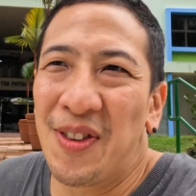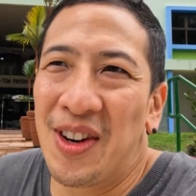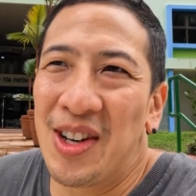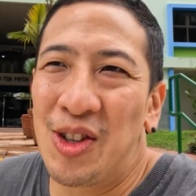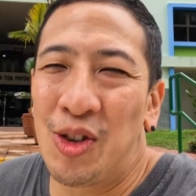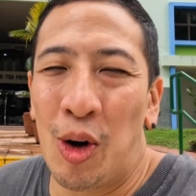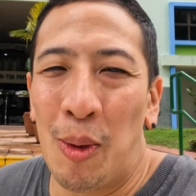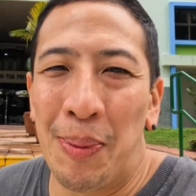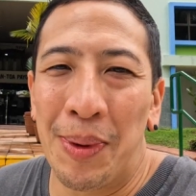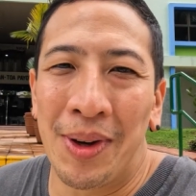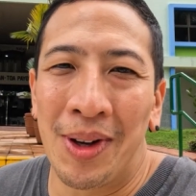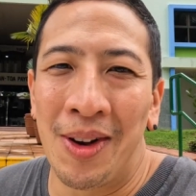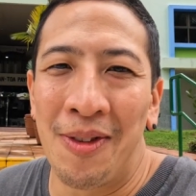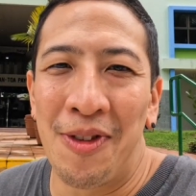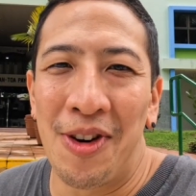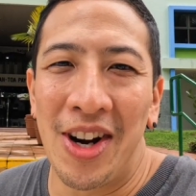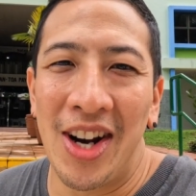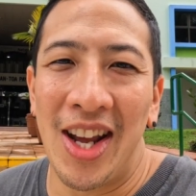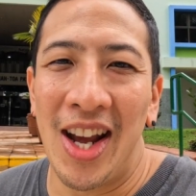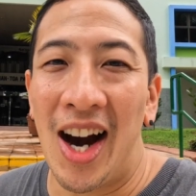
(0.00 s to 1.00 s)
very tropical and
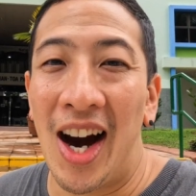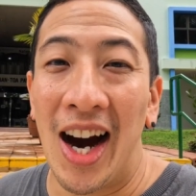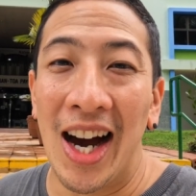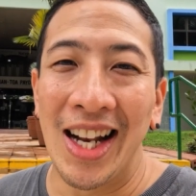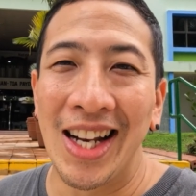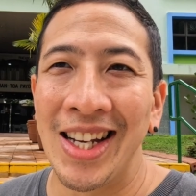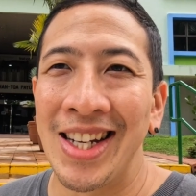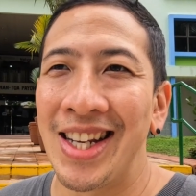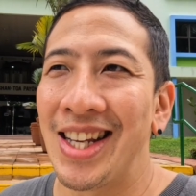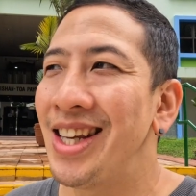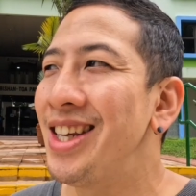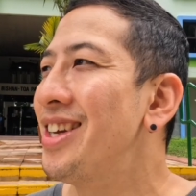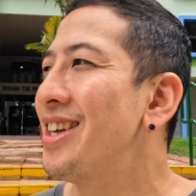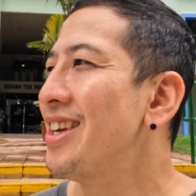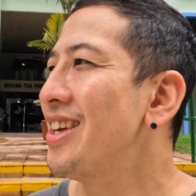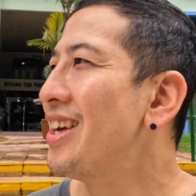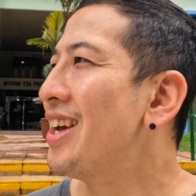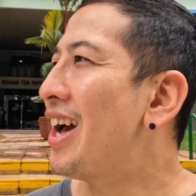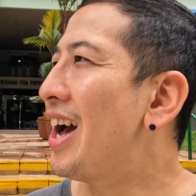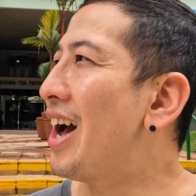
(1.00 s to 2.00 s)
very islandy,
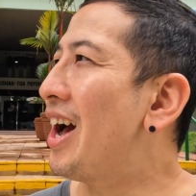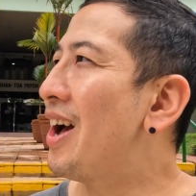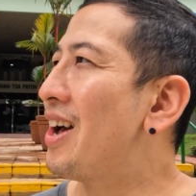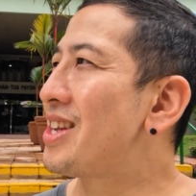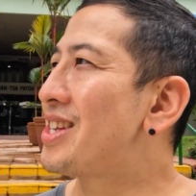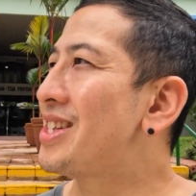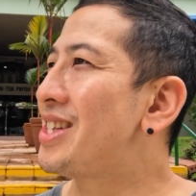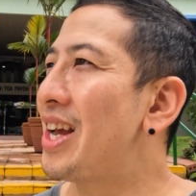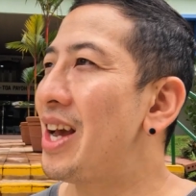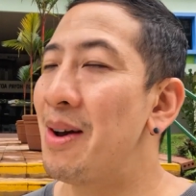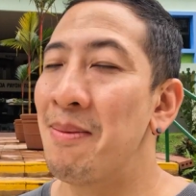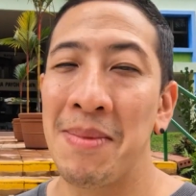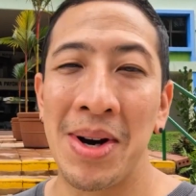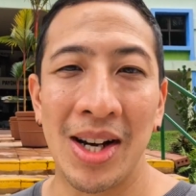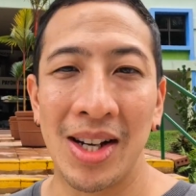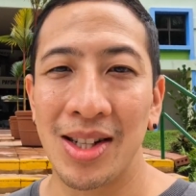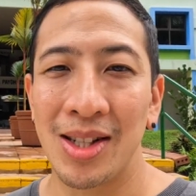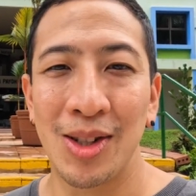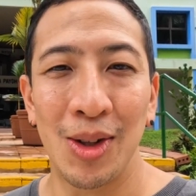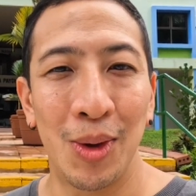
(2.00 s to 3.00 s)
set amongst